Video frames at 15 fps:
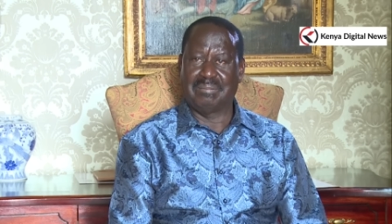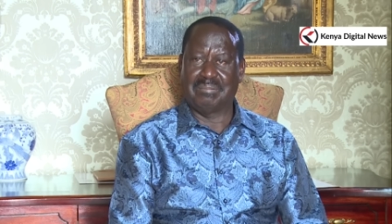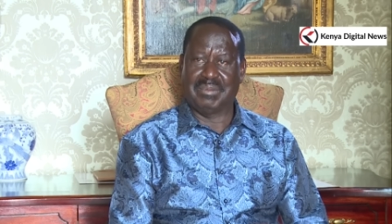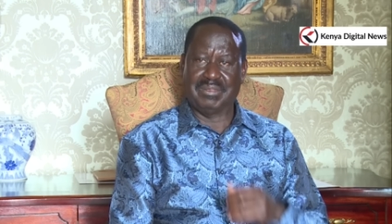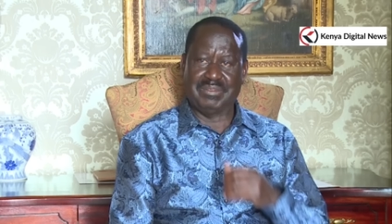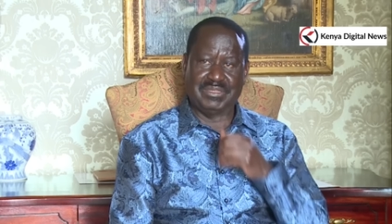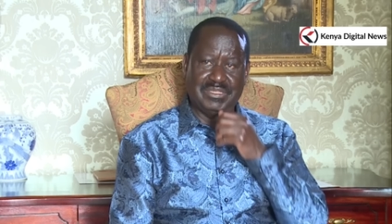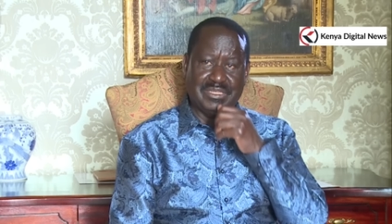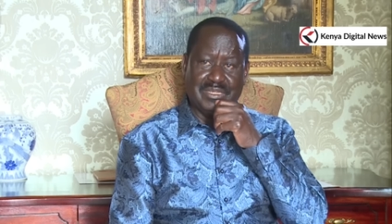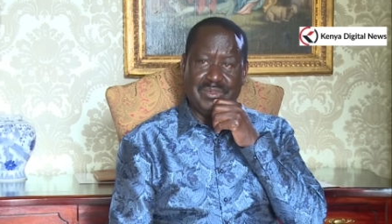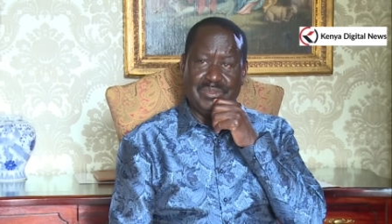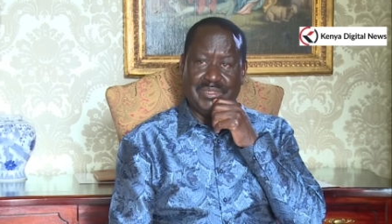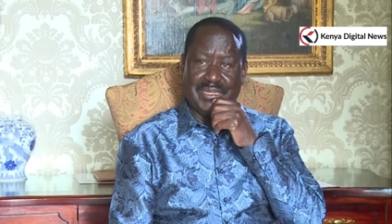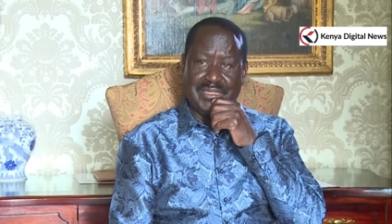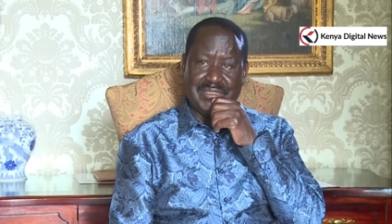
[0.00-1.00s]
by the
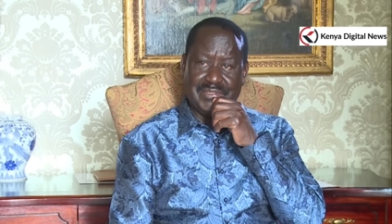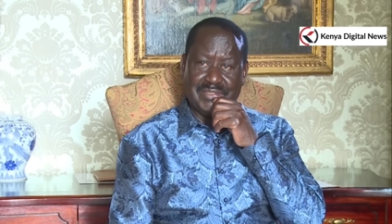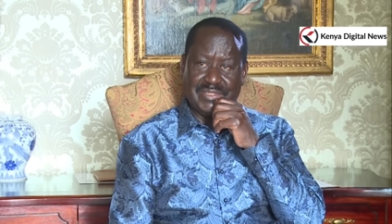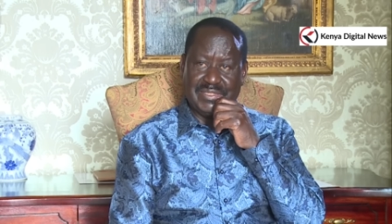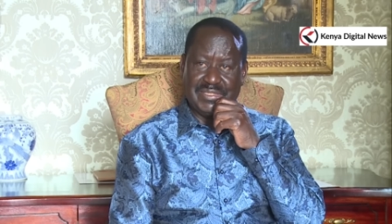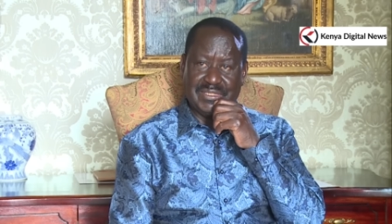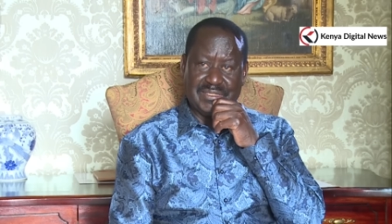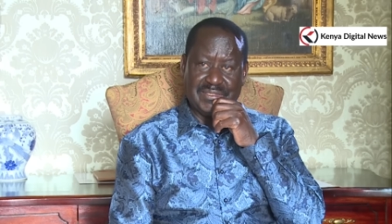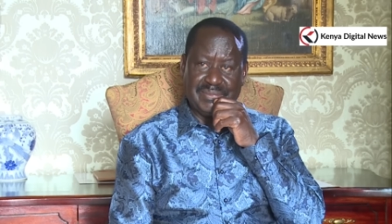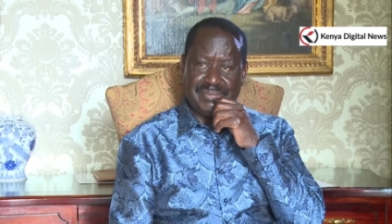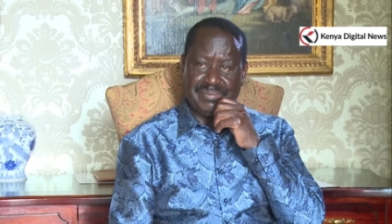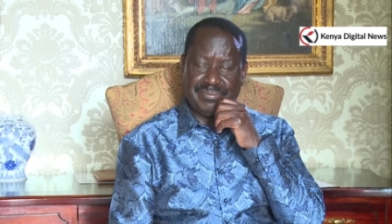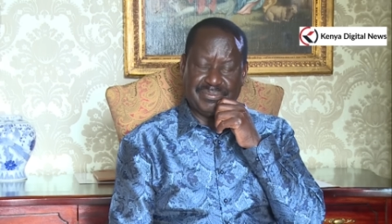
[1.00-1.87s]
security agencies.